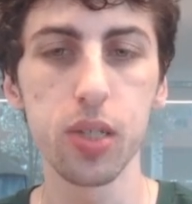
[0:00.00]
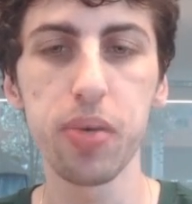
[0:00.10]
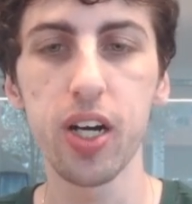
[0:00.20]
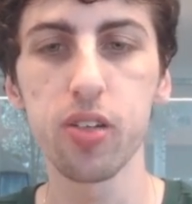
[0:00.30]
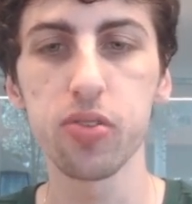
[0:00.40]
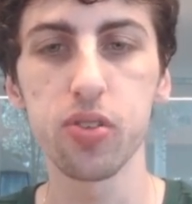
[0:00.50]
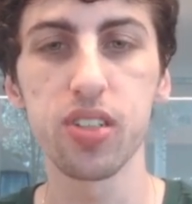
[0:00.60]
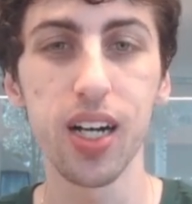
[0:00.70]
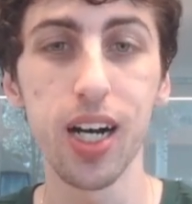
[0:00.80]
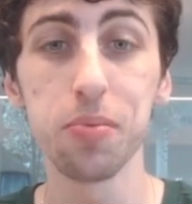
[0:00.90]
powerful
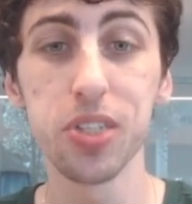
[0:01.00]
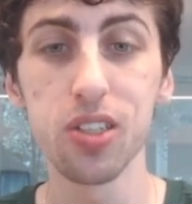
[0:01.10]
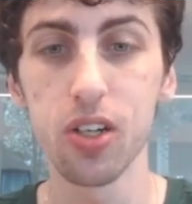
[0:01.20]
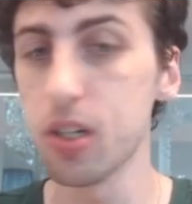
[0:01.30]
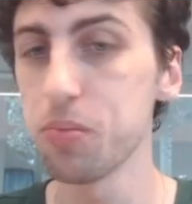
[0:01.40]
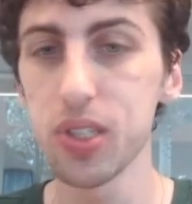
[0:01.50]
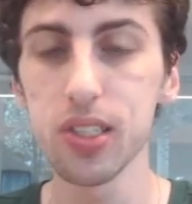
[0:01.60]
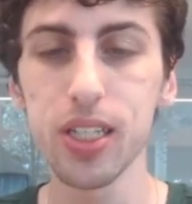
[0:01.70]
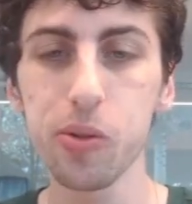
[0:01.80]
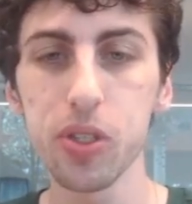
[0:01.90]
common arm
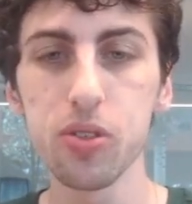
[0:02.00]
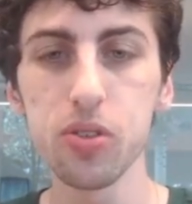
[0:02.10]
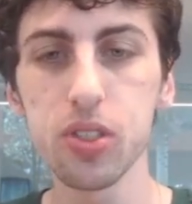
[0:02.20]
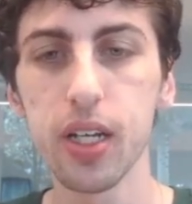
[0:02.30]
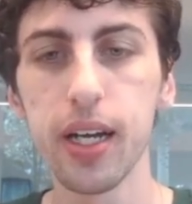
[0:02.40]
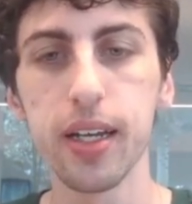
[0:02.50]
piece that we use.